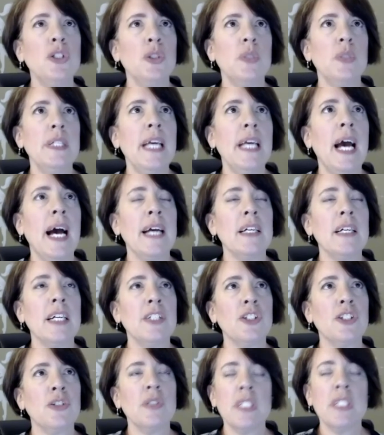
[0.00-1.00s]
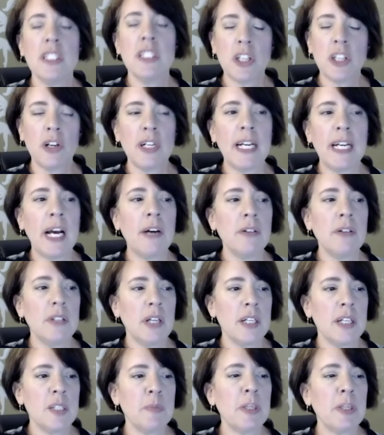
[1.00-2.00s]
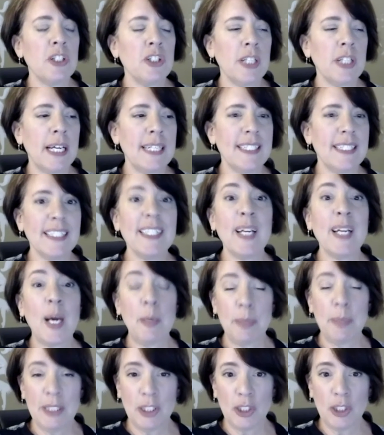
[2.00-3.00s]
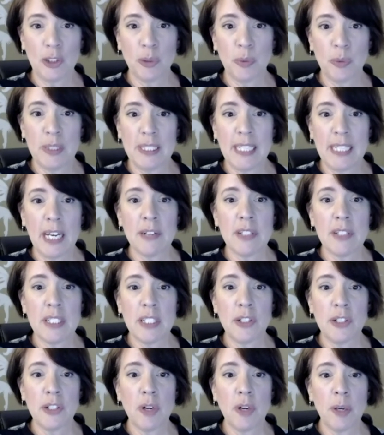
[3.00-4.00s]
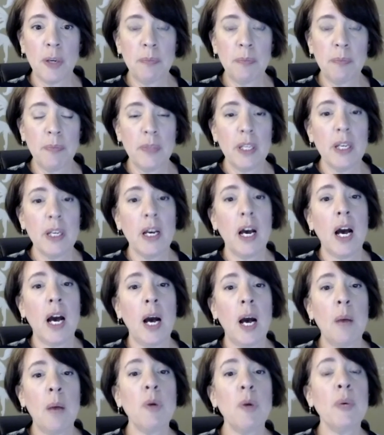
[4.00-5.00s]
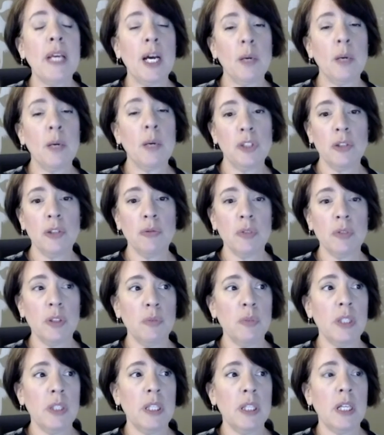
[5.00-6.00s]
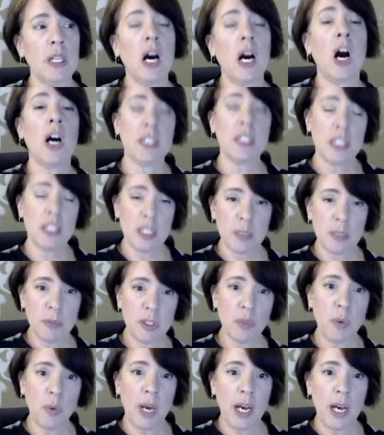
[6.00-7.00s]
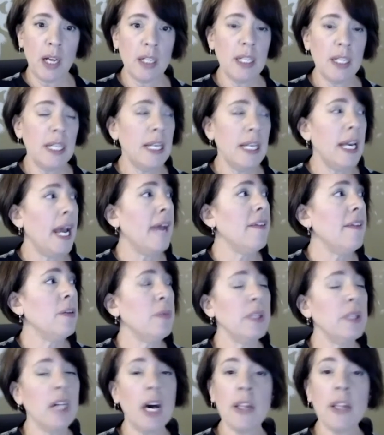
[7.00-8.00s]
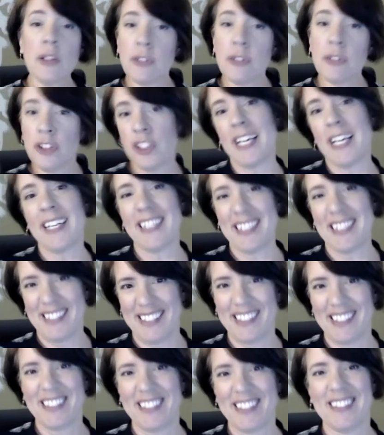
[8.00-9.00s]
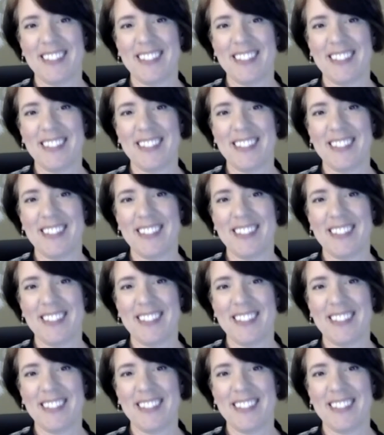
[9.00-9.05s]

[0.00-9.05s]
Yeah, I certainly started out specializing in helping children with Down syndrome, but we help children with autism as well, and then with other genetic conditions,